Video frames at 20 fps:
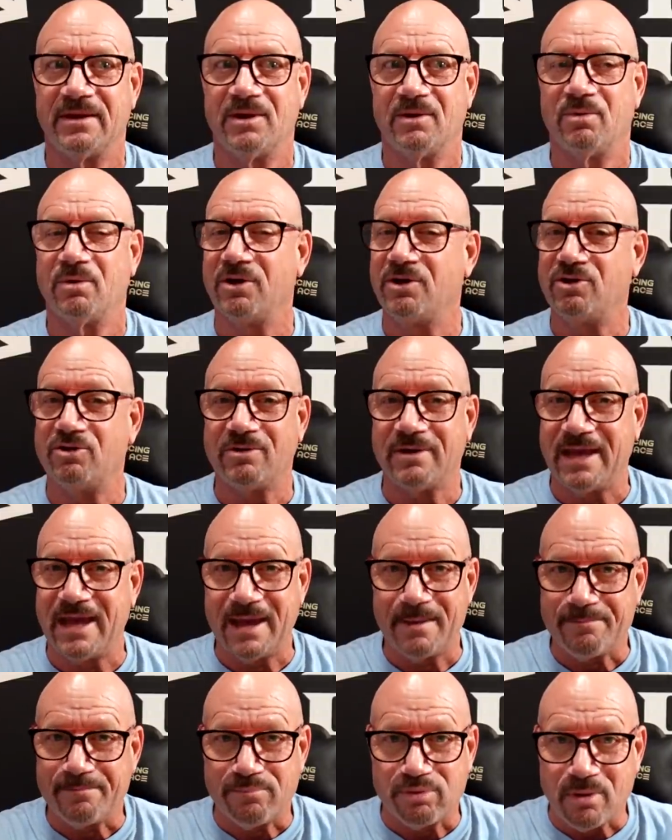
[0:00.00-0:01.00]
Well, you
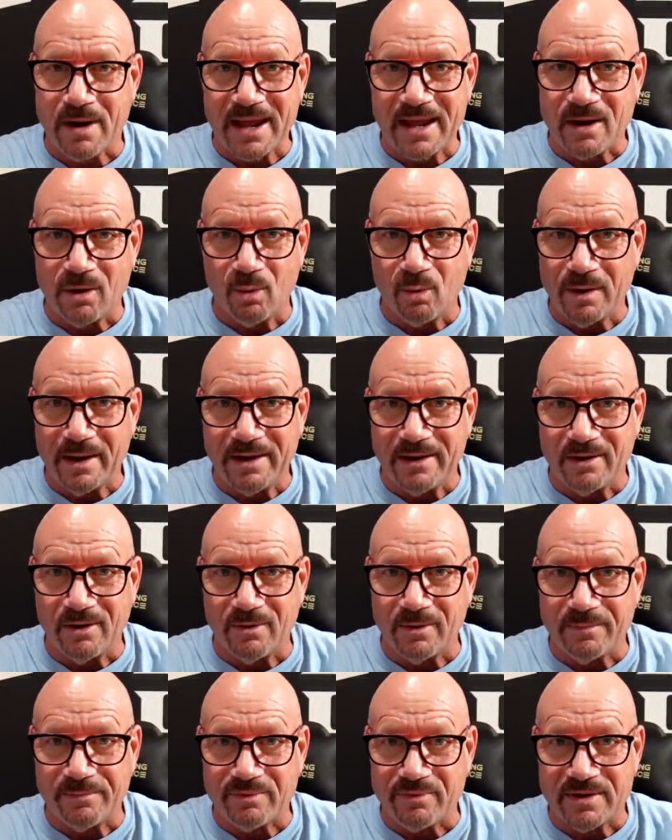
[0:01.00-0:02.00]
can't break a
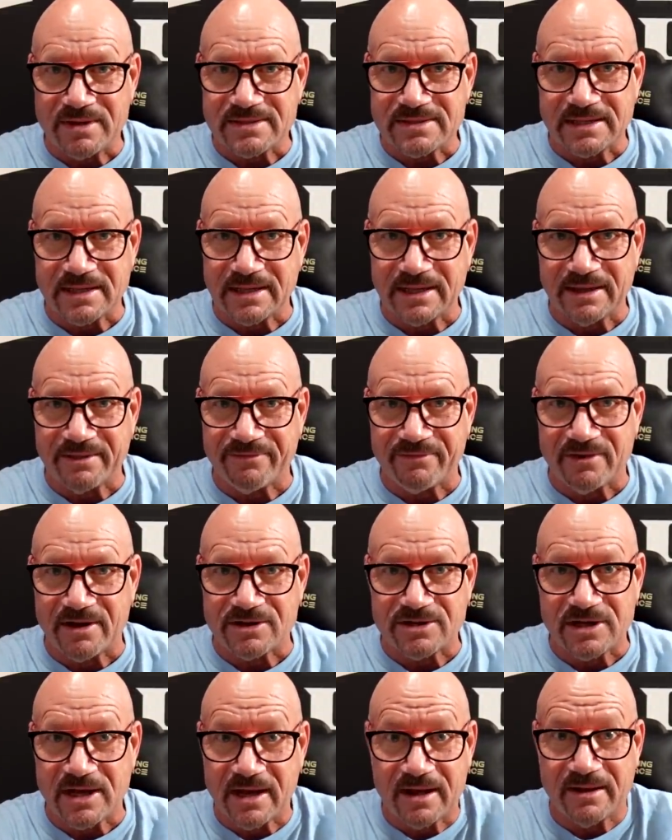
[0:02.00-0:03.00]
window in prison and get
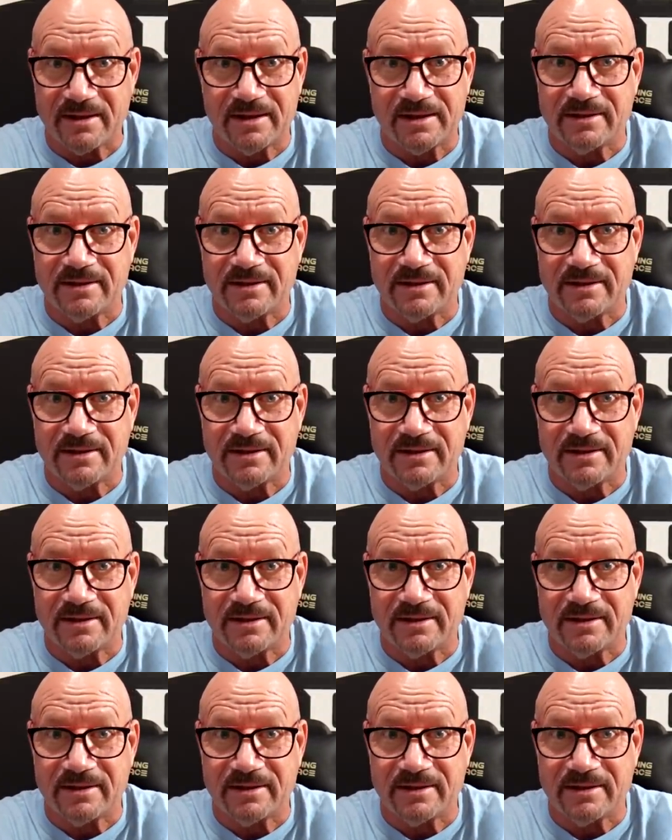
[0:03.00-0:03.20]
fresh air.